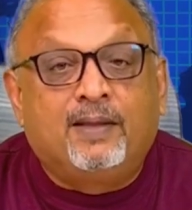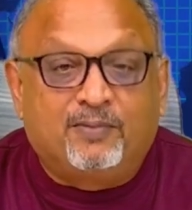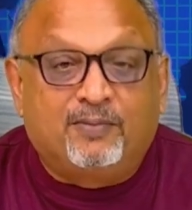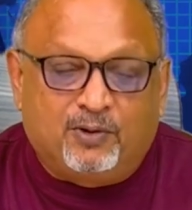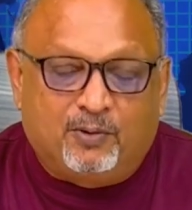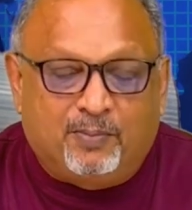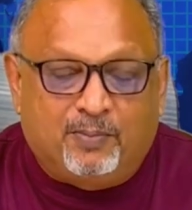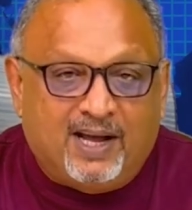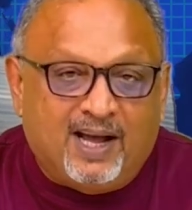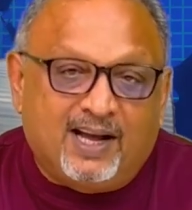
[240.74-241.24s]

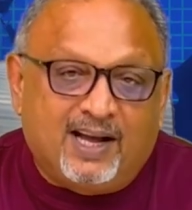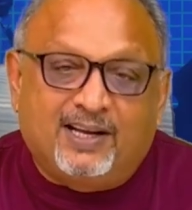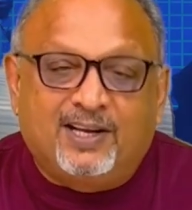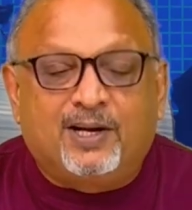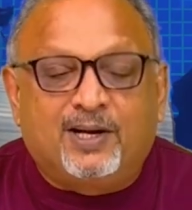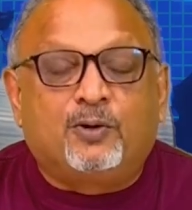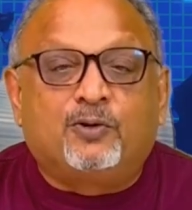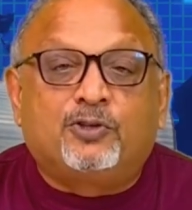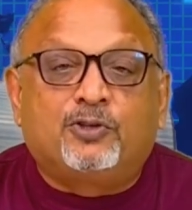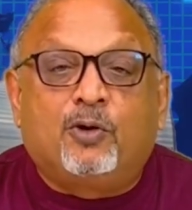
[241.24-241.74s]
though behind
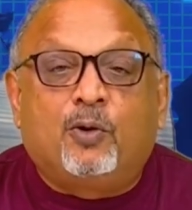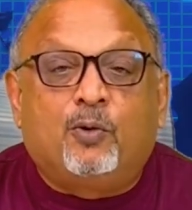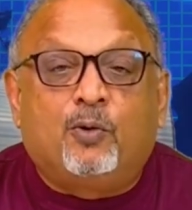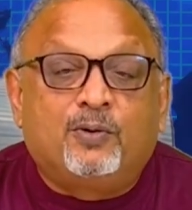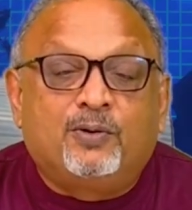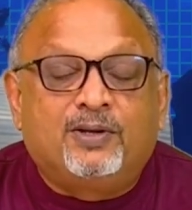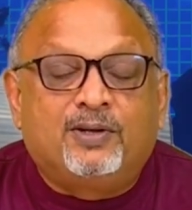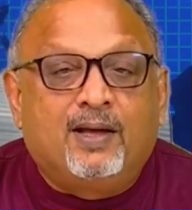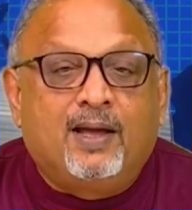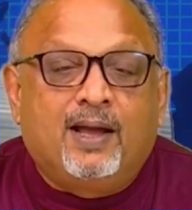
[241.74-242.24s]
closed
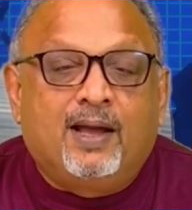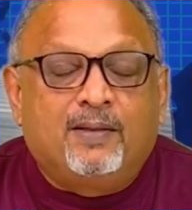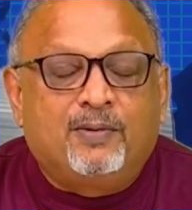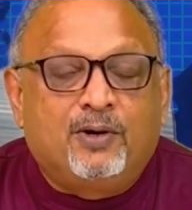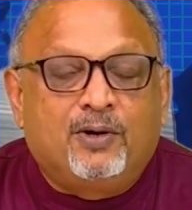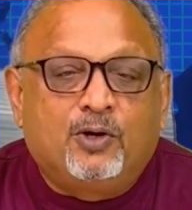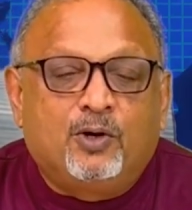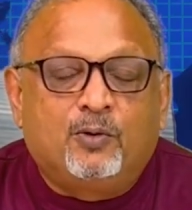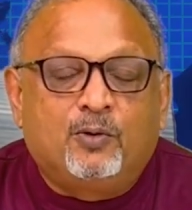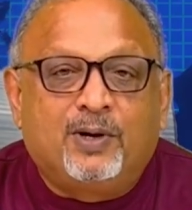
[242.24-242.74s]
doors, the
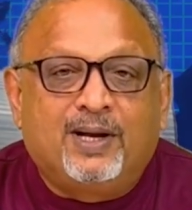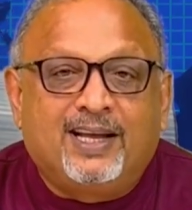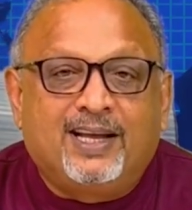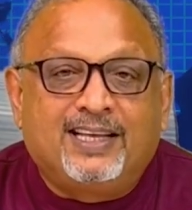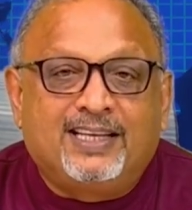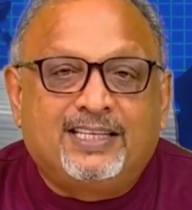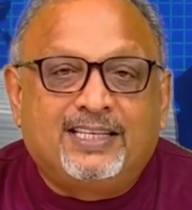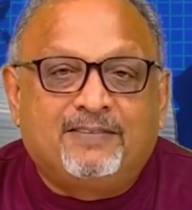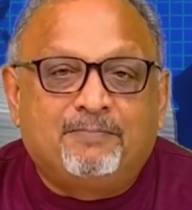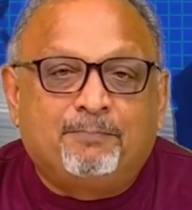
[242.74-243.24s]

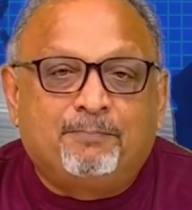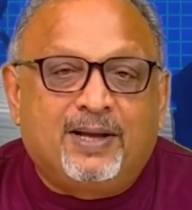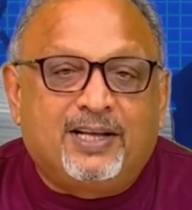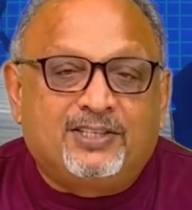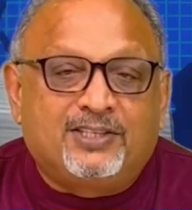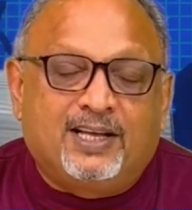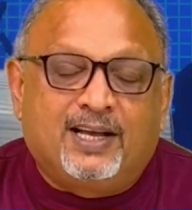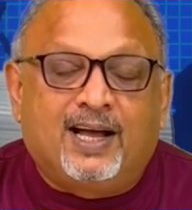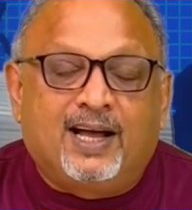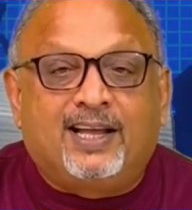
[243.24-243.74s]
UAE's
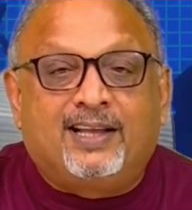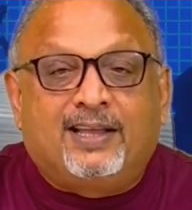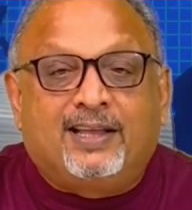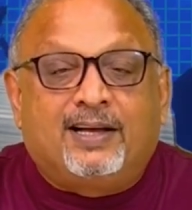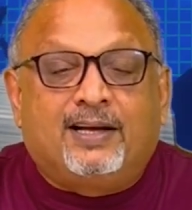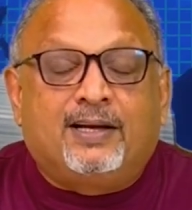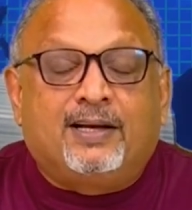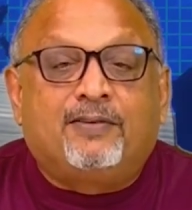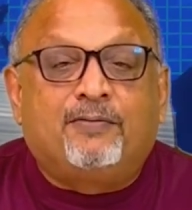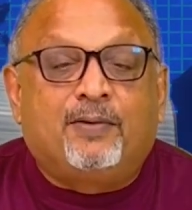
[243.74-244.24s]
pitching
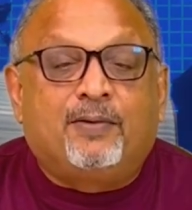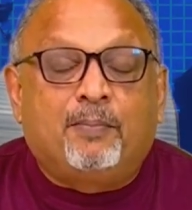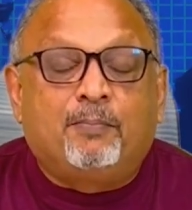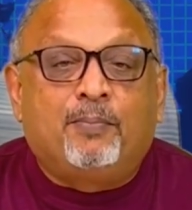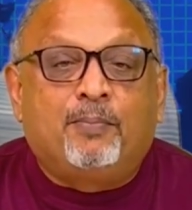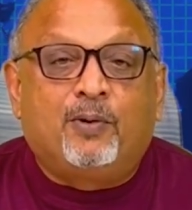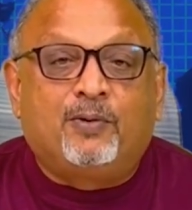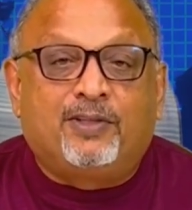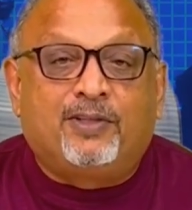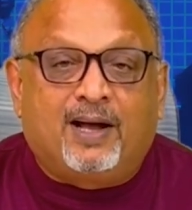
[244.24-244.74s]
ideas for a
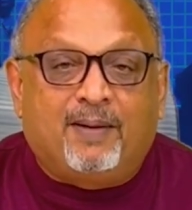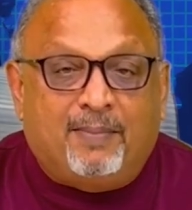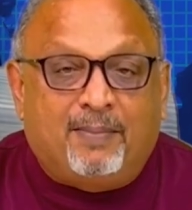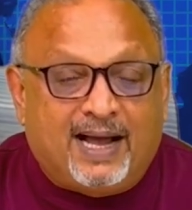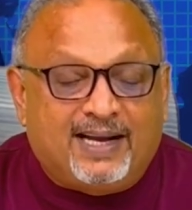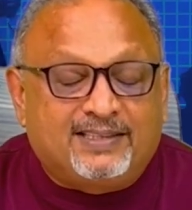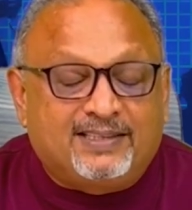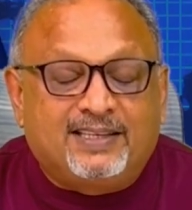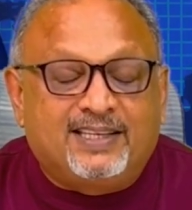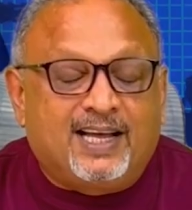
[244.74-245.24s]

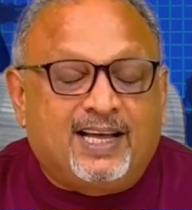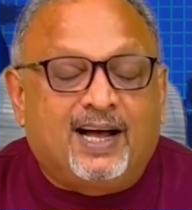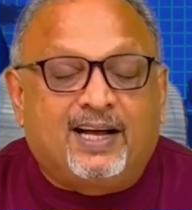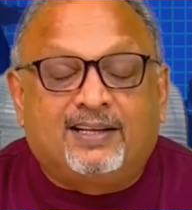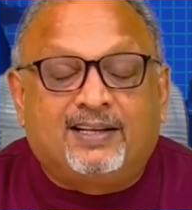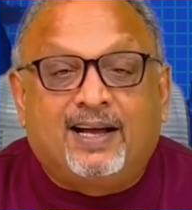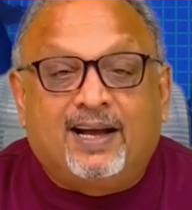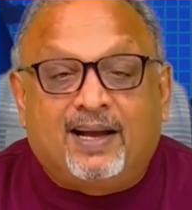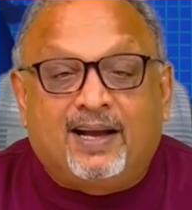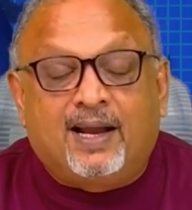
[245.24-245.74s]
post-Hamas
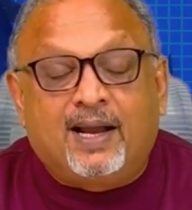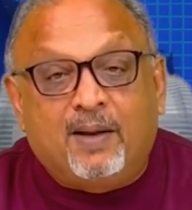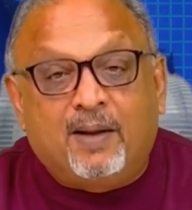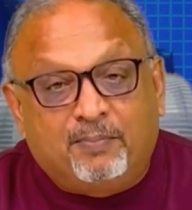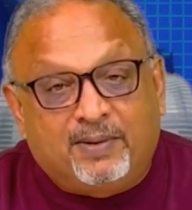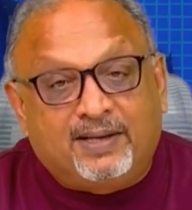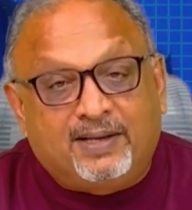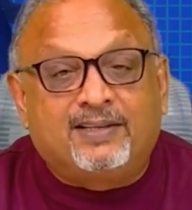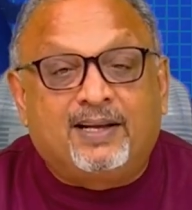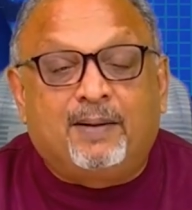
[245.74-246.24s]
Gaza
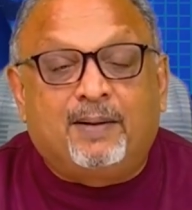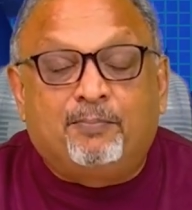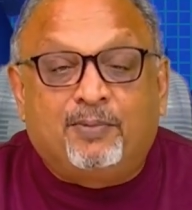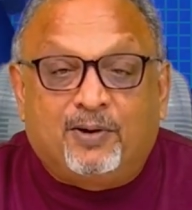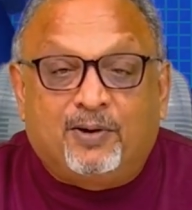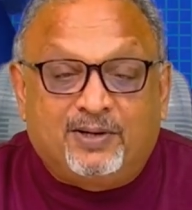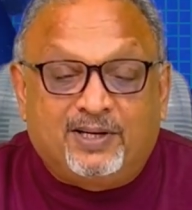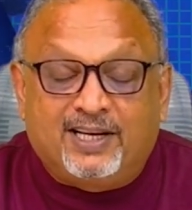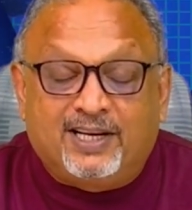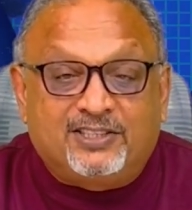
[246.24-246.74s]
with
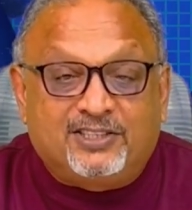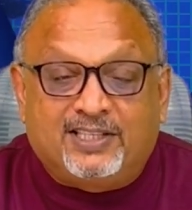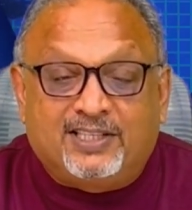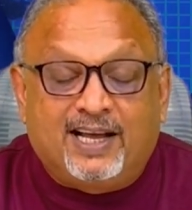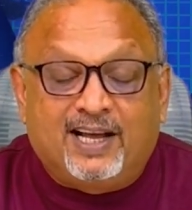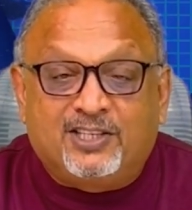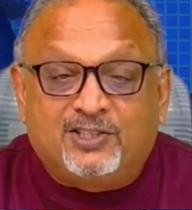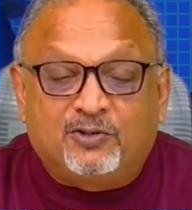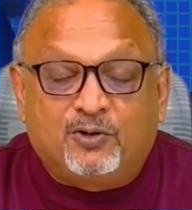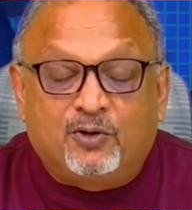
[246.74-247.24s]
temporary
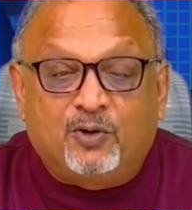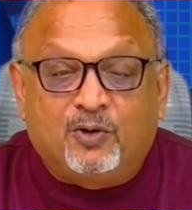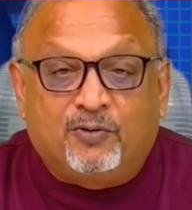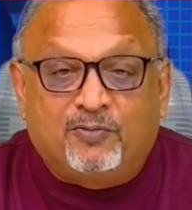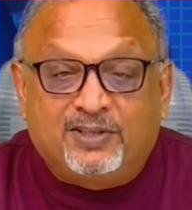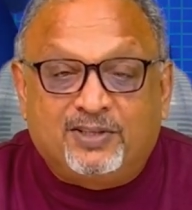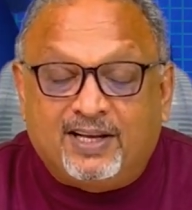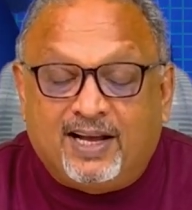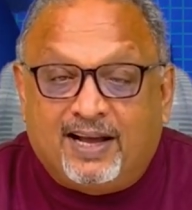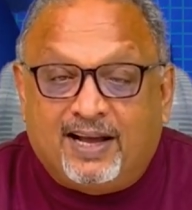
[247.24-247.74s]
international
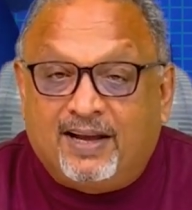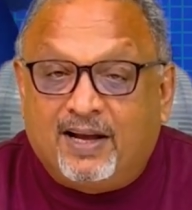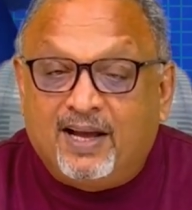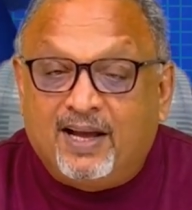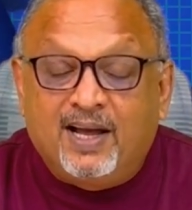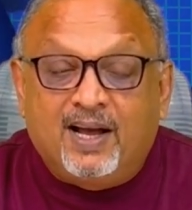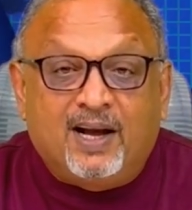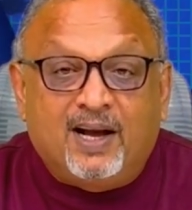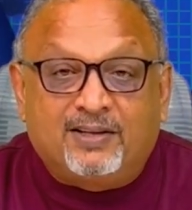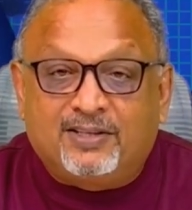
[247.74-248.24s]
oversight
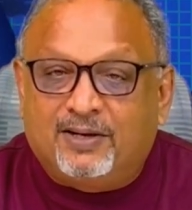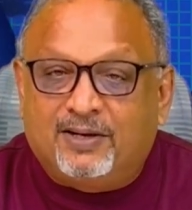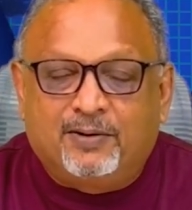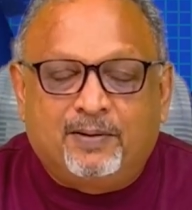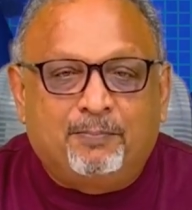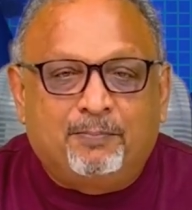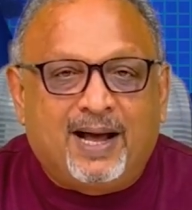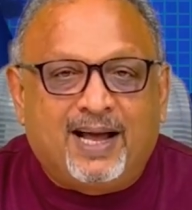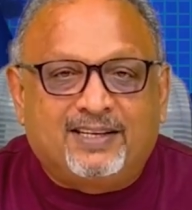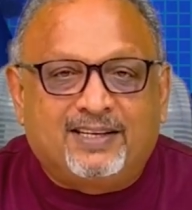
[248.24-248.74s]
until the
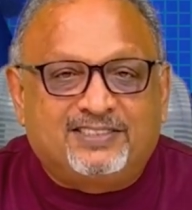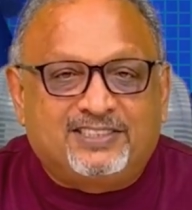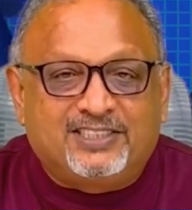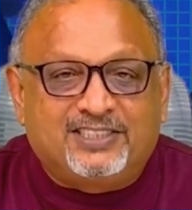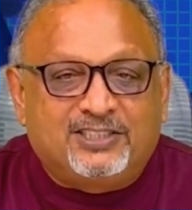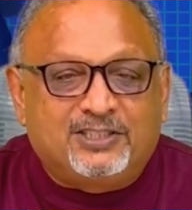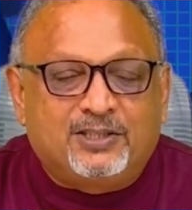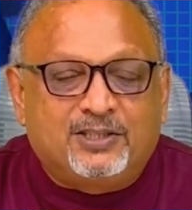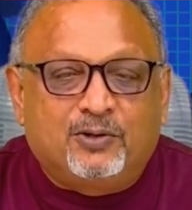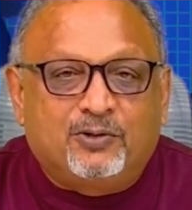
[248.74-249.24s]

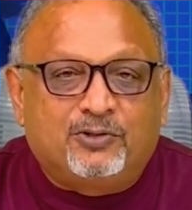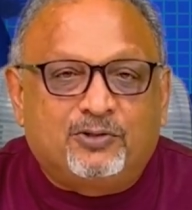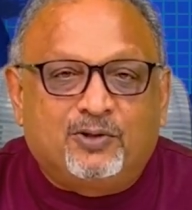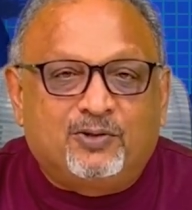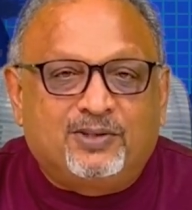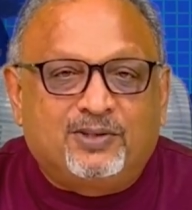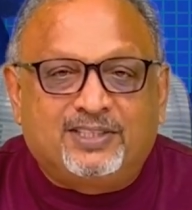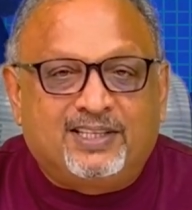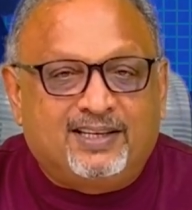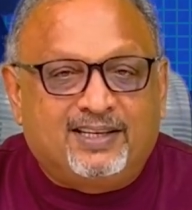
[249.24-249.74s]
Palestinian
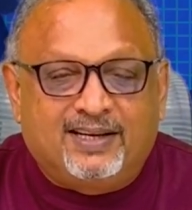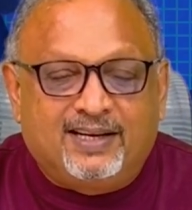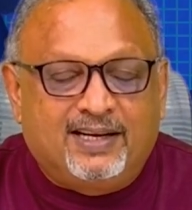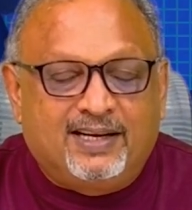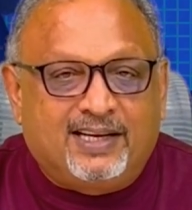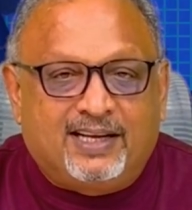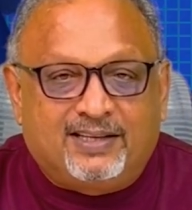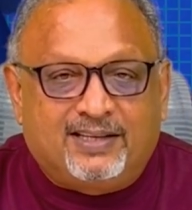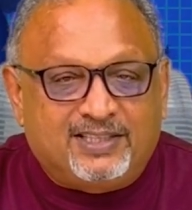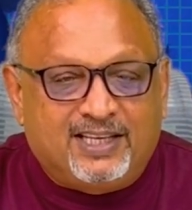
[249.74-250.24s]
Authority
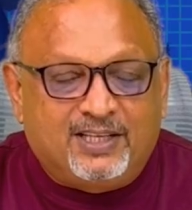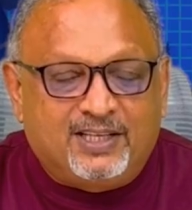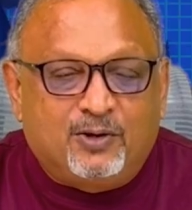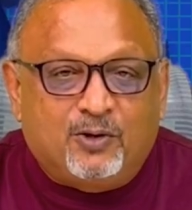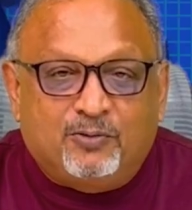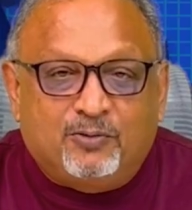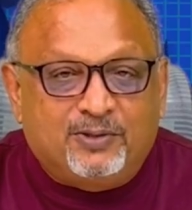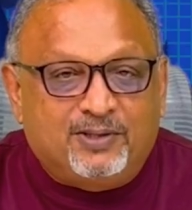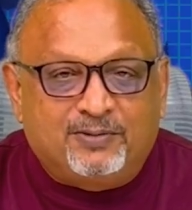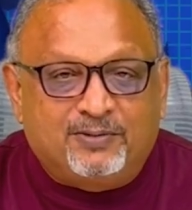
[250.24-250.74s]
can take
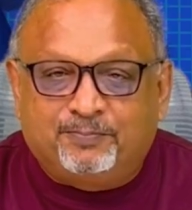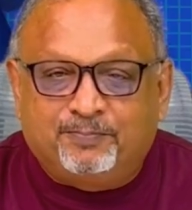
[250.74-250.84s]
over.